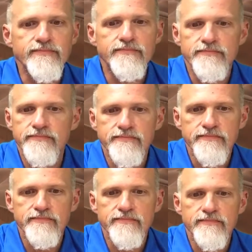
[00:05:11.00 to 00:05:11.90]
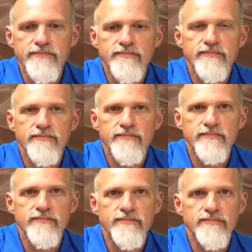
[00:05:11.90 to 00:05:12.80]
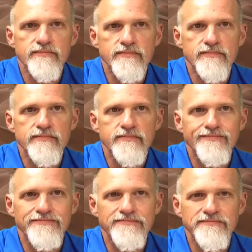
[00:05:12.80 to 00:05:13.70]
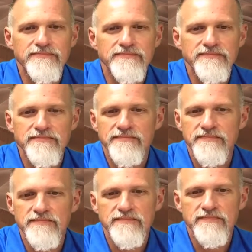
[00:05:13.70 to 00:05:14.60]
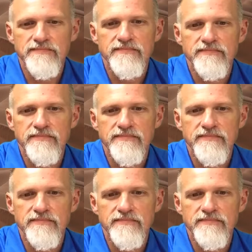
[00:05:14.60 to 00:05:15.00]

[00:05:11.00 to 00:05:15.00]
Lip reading: No words are spoken by the person on screen.